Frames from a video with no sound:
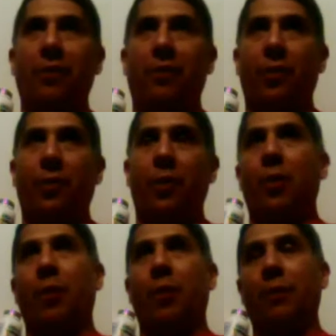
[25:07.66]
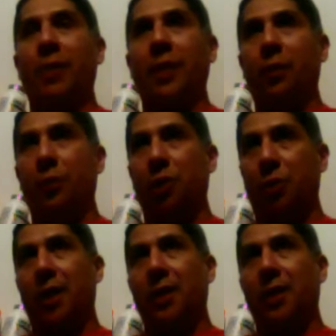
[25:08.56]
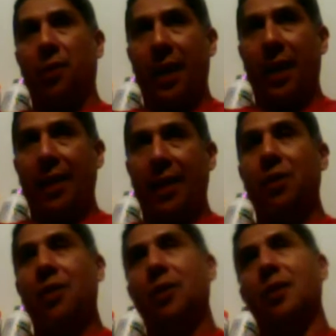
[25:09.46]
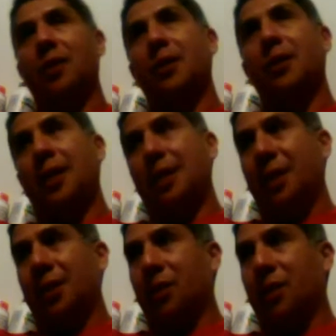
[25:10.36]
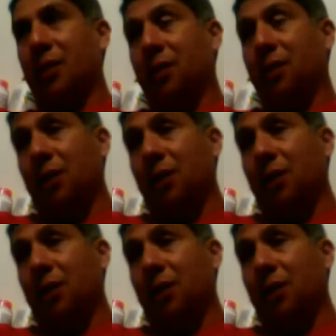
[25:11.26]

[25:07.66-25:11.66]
for her, probably who she was, her age, etc., etc.